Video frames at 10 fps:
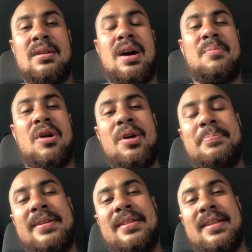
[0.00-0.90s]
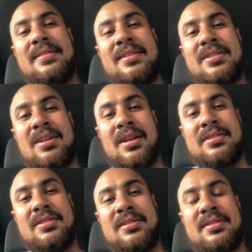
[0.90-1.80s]
I'm hoping that these guys
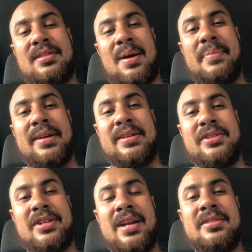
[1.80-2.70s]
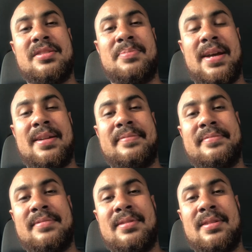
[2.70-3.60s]
start making changes, man.
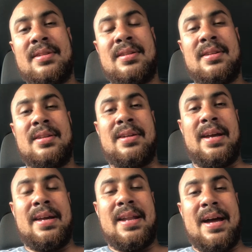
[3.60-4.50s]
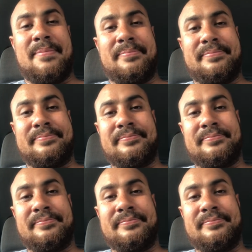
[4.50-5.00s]
And I